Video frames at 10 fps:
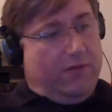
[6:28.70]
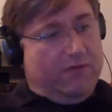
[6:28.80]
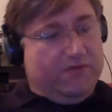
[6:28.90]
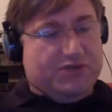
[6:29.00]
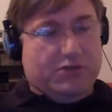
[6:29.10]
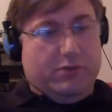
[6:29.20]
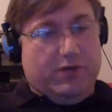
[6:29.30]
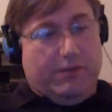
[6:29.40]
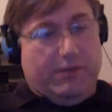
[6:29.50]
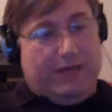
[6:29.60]
first 2 were
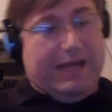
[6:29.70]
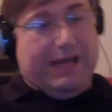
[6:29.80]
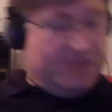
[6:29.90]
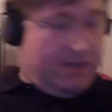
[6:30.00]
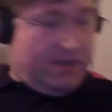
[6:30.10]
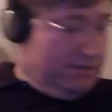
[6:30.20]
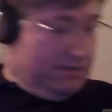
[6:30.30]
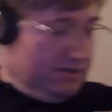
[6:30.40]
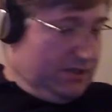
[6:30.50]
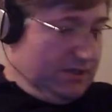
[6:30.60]
done by Damon Za,
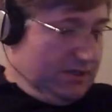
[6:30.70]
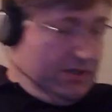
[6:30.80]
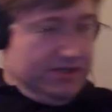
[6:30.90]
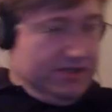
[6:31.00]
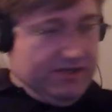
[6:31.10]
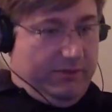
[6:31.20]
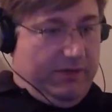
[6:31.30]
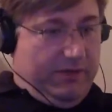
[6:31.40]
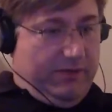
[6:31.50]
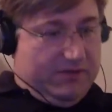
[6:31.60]
as
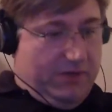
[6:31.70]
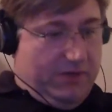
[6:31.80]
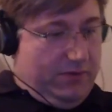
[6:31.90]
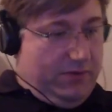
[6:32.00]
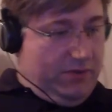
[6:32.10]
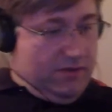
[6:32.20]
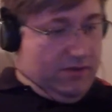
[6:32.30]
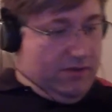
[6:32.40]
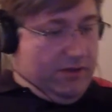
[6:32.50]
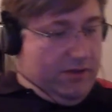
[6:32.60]
everybody must
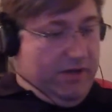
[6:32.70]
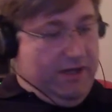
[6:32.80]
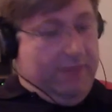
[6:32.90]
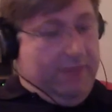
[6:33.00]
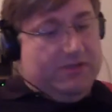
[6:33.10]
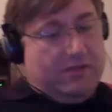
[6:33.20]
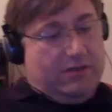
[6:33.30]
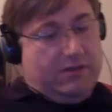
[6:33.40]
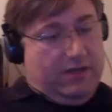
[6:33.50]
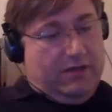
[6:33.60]
know, the great Damon
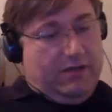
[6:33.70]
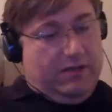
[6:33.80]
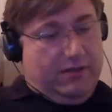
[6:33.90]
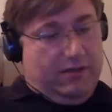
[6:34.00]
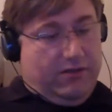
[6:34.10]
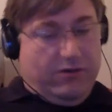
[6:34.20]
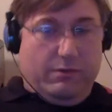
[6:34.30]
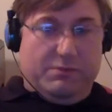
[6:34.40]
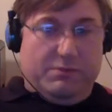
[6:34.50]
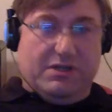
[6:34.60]
Za, and the third
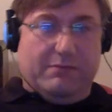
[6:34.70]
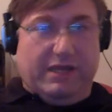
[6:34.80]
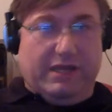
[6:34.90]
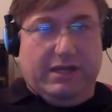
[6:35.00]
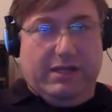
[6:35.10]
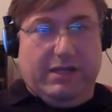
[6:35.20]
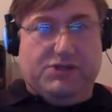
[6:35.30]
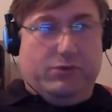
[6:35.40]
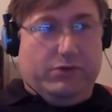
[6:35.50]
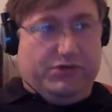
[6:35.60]
one was done by E.E.
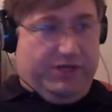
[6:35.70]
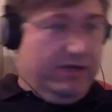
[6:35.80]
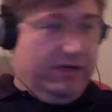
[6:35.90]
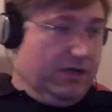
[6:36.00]
Georgi.